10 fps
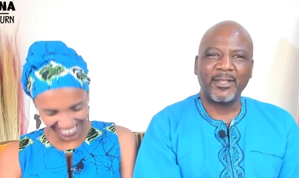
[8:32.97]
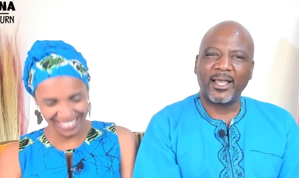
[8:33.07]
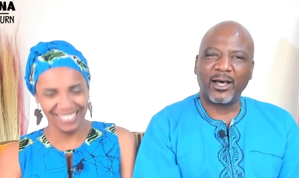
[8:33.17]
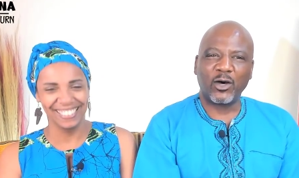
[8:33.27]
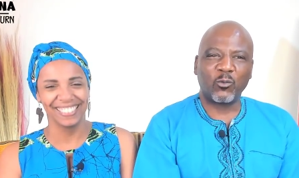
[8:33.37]

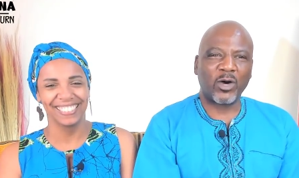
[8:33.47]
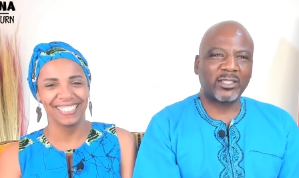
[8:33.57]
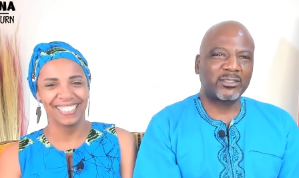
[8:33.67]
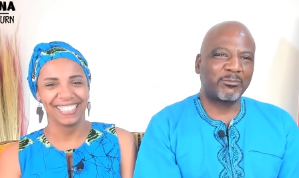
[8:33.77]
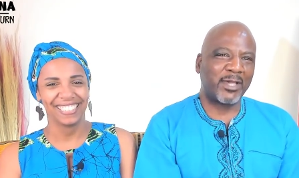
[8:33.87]
Speaker 1: uh,
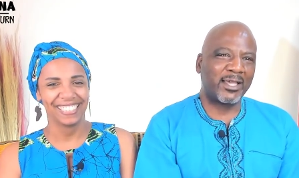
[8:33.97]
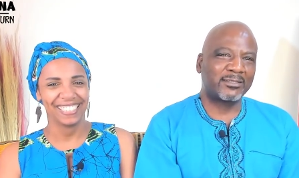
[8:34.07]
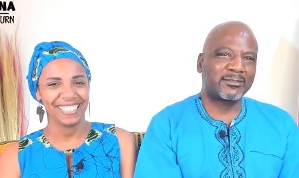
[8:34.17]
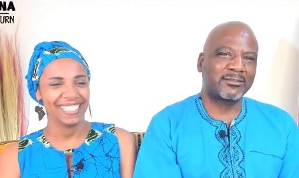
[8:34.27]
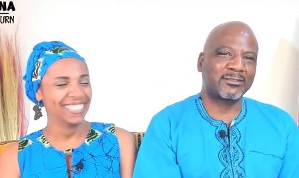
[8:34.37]
watching
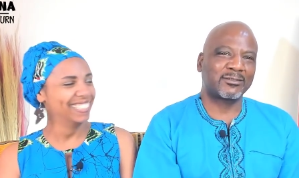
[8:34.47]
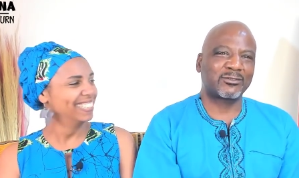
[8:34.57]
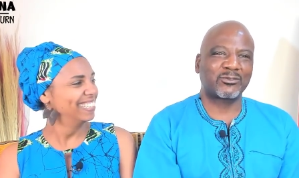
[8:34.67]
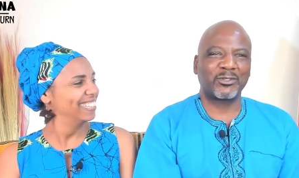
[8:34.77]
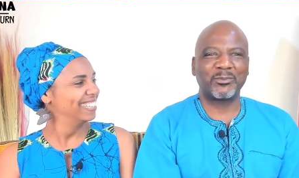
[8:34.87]
matches and
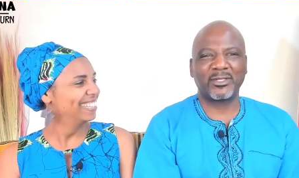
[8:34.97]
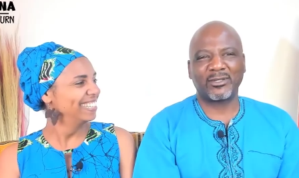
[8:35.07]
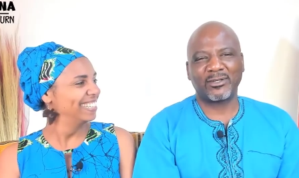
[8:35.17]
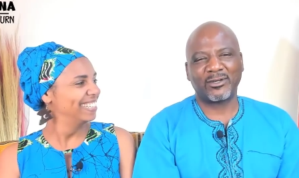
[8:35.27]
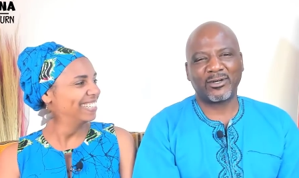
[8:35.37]
screaming
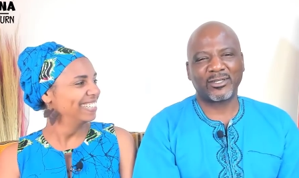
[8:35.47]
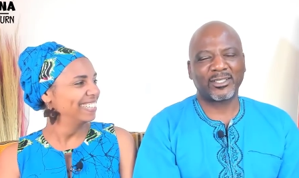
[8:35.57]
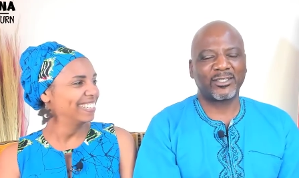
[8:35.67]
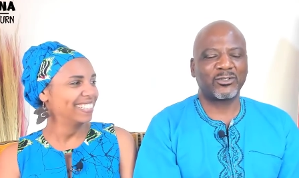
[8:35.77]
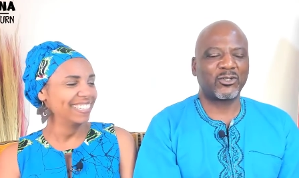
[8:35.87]
and honking.
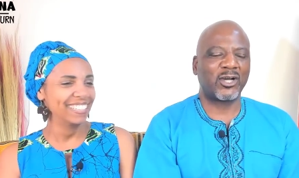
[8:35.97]
You know, I